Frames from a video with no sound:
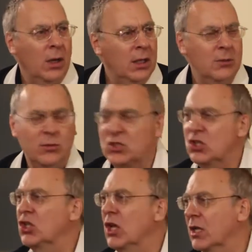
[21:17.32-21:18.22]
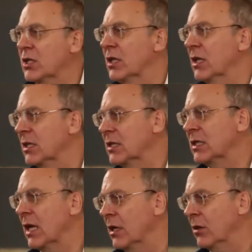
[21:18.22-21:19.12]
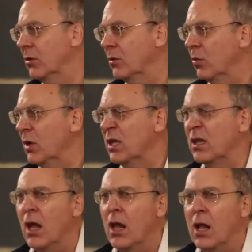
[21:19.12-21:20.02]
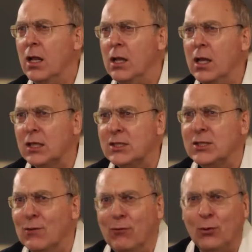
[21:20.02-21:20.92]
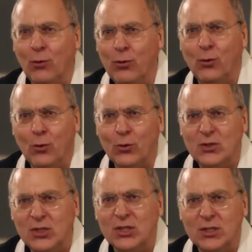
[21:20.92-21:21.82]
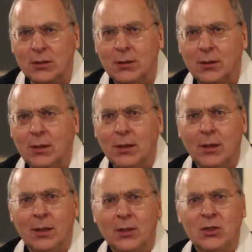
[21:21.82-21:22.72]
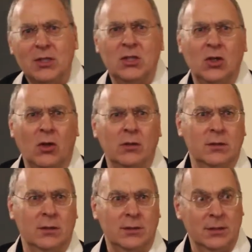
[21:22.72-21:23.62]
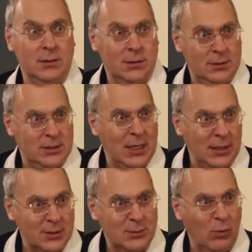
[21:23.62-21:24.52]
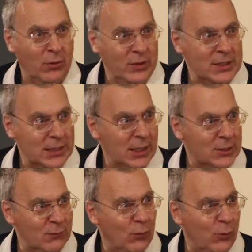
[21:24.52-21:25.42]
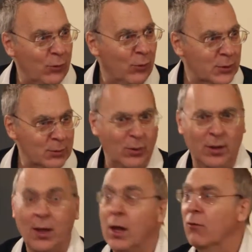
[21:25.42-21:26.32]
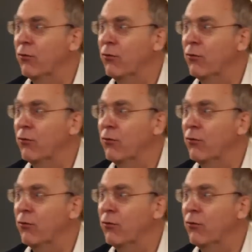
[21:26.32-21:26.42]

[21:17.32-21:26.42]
Well, he was just assailed with lustful thoughts. Just constantly, it doesn't tell us what these lustful thoughts were.